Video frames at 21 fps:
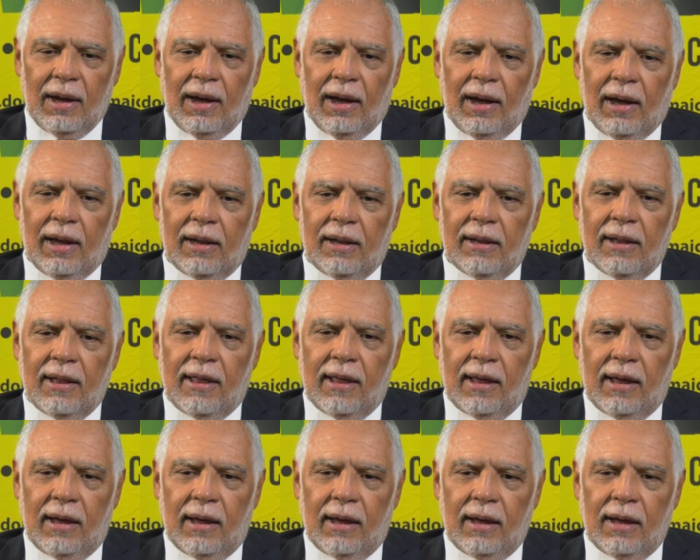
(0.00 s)
and
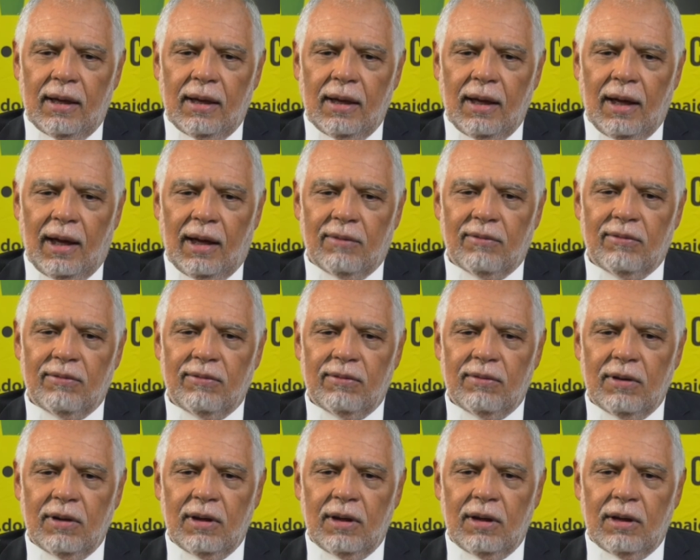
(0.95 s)
they have
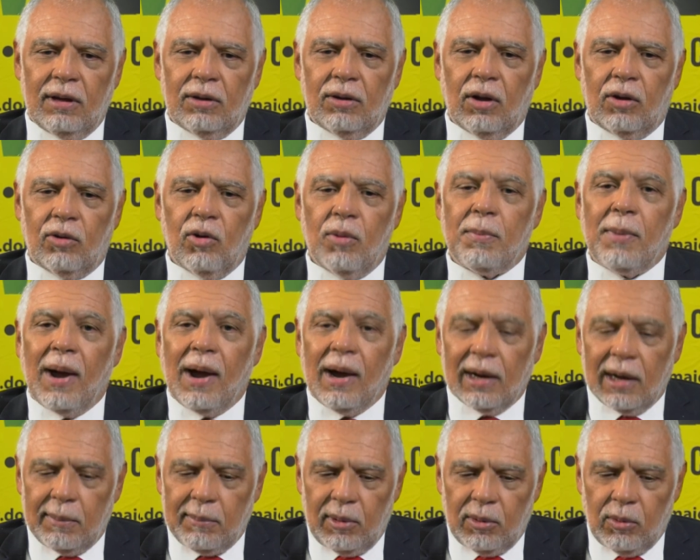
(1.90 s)
done
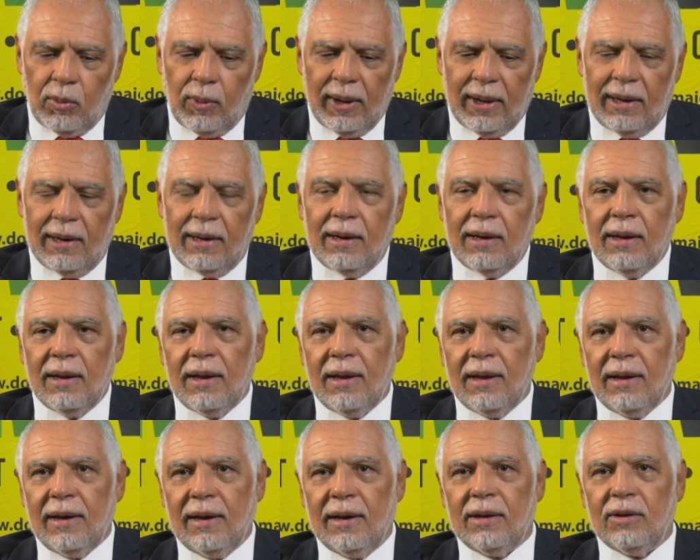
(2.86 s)
remarkably well
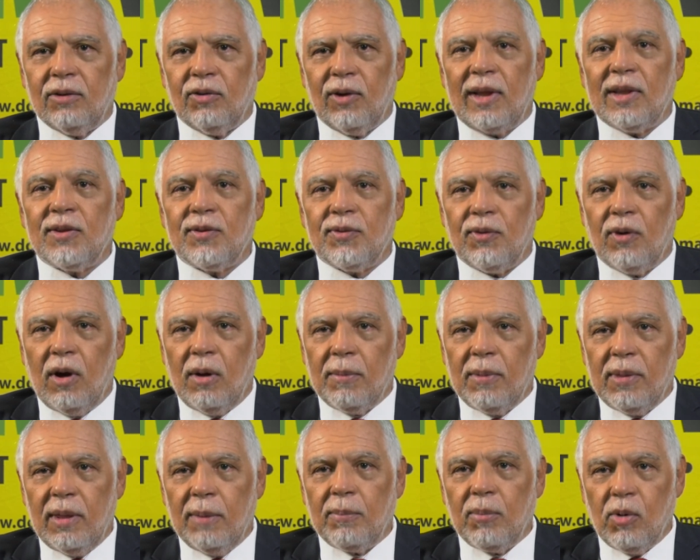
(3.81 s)
in
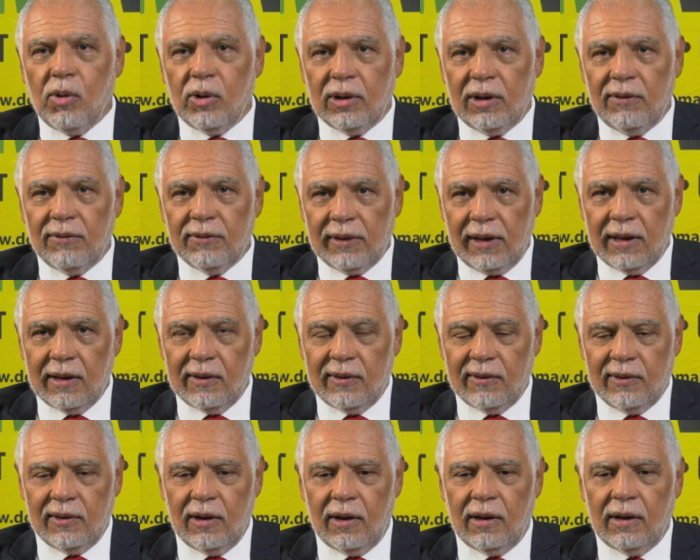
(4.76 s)
transforming the Port of
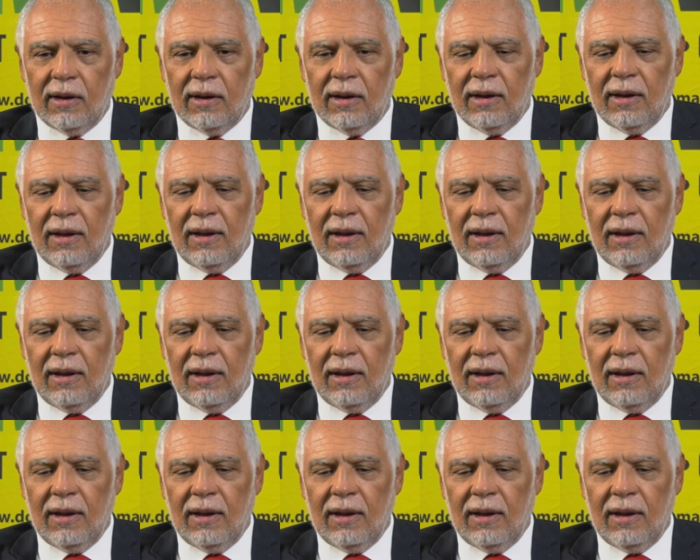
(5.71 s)
Kingston,